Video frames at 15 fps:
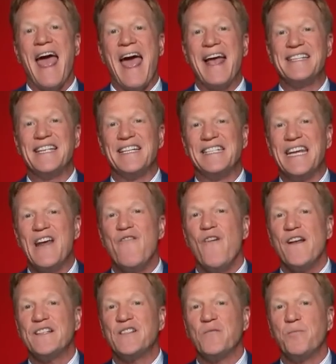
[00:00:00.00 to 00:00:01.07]
As a
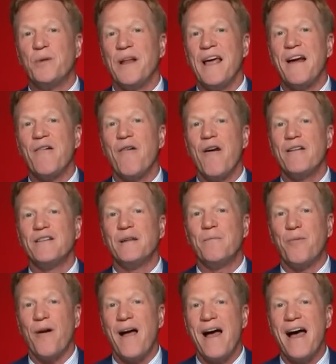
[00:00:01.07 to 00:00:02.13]
defensive player on
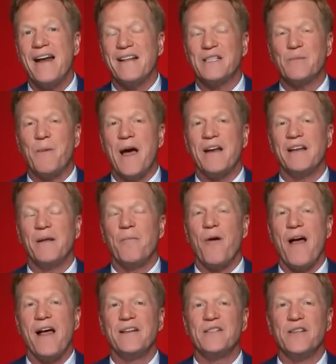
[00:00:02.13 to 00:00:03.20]
LeBron and spotted
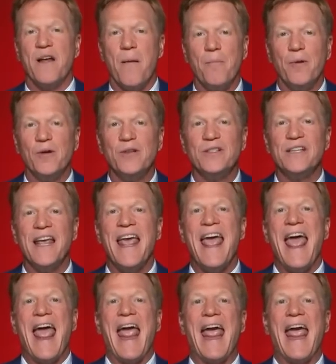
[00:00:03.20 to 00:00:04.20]
LeBron's numbers hmm.